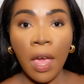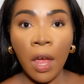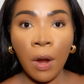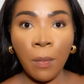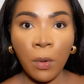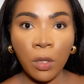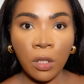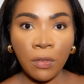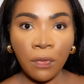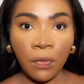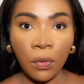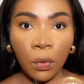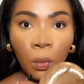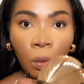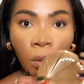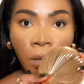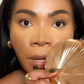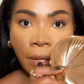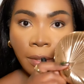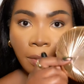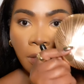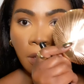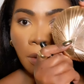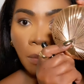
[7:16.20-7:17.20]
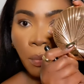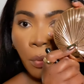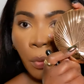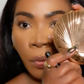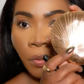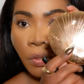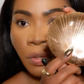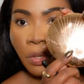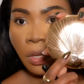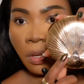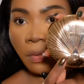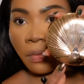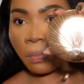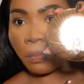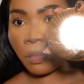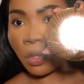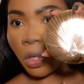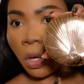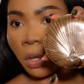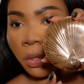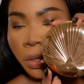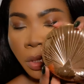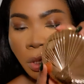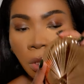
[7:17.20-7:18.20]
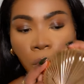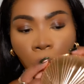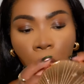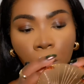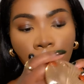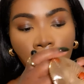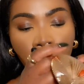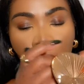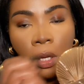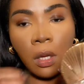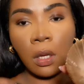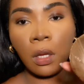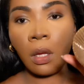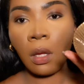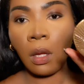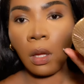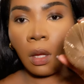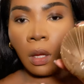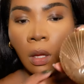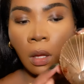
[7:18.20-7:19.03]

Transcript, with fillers: Airbrush Flawless Bronzer from Charlotte Tilbury.